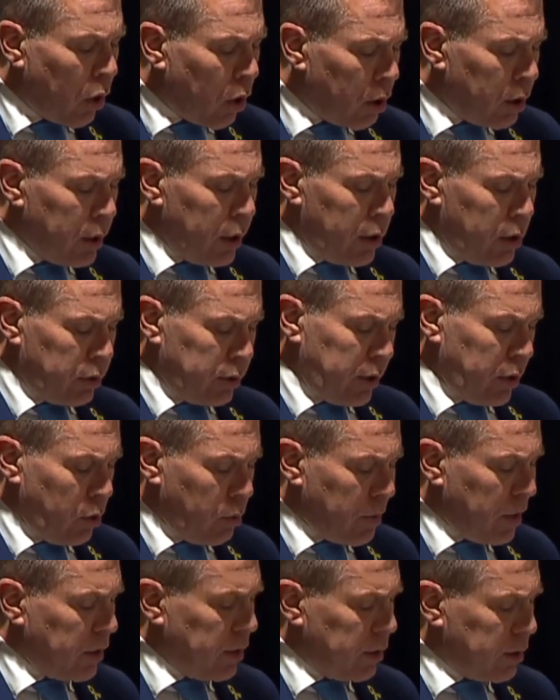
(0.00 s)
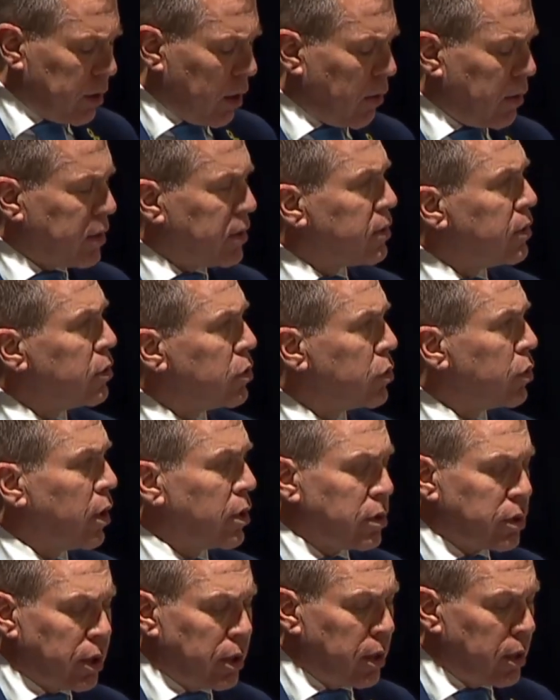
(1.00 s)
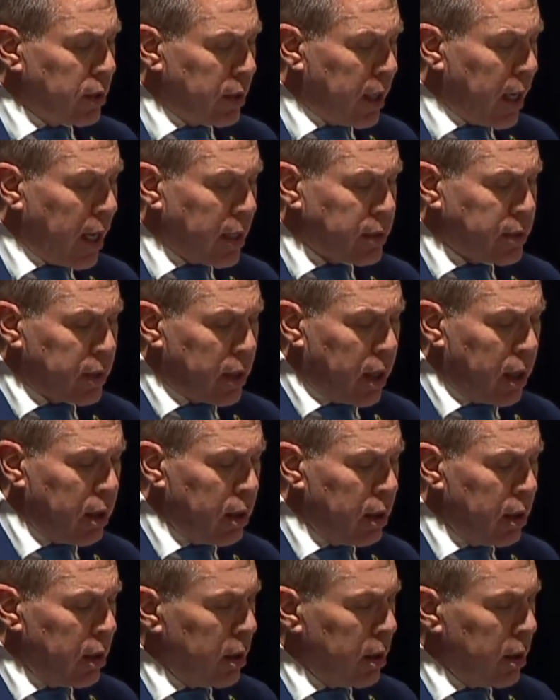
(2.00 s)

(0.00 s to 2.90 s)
only on the humanitarian situation in Gaza,